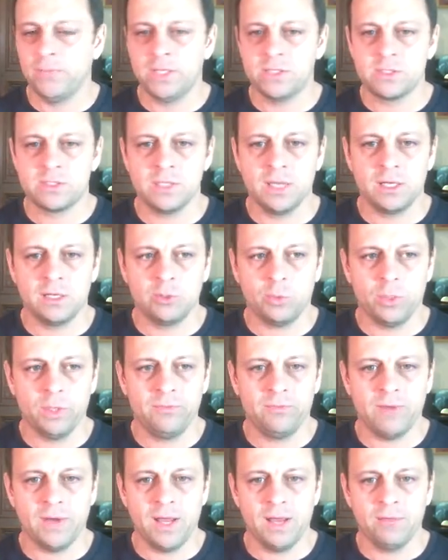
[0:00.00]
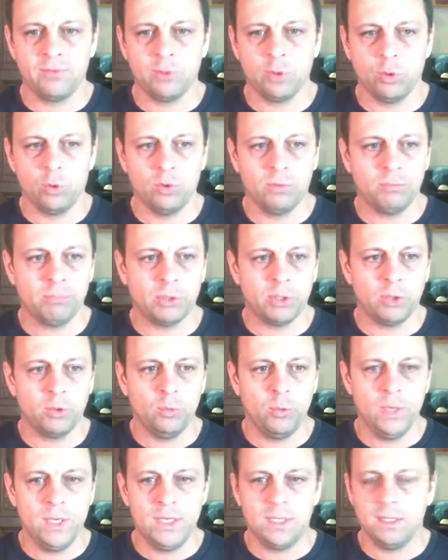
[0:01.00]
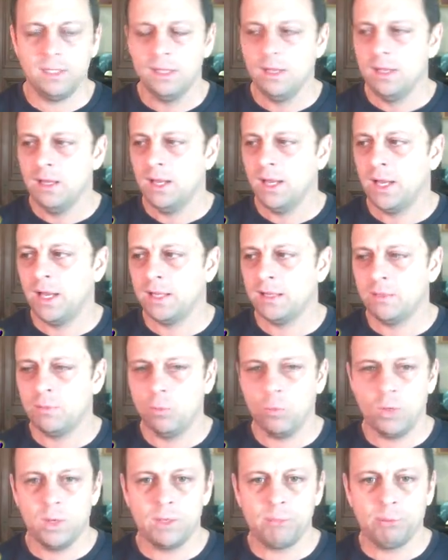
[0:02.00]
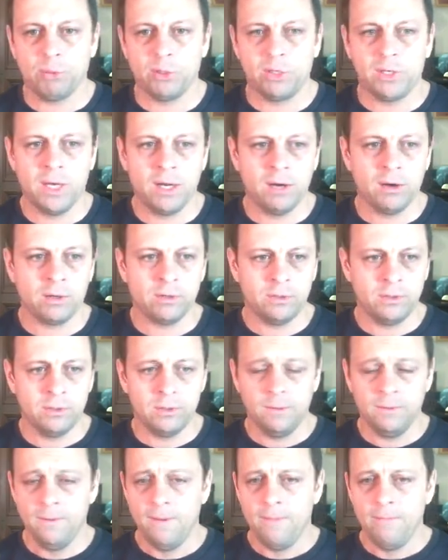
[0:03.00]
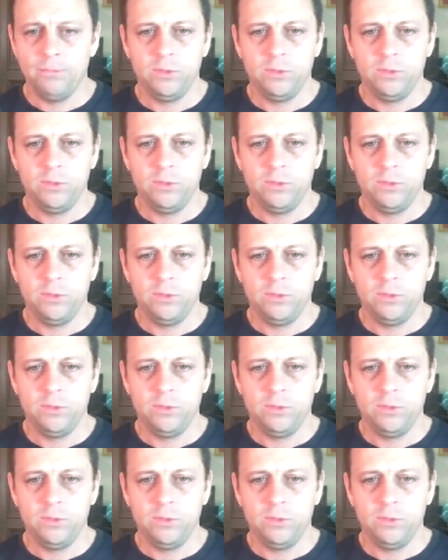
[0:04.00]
It's 25 gold per week, 1 per character.